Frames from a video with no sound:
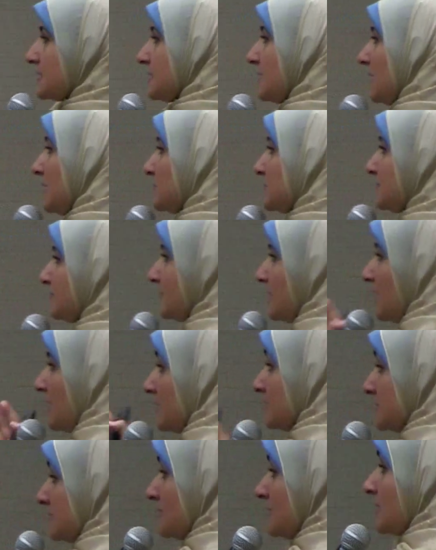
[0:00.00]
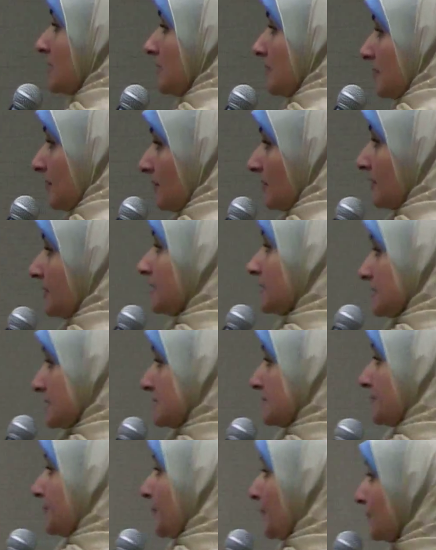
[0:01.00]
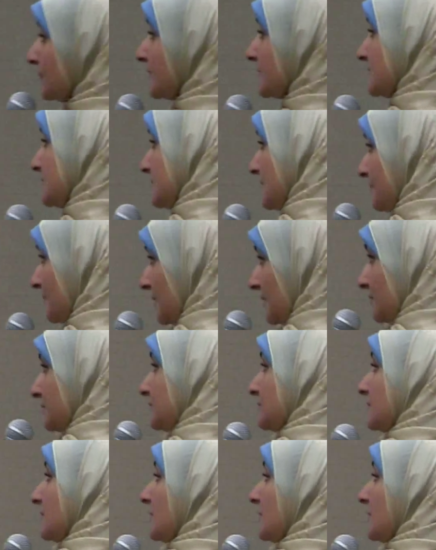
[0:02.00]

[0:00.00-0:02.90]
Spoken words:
houseflies. There is products about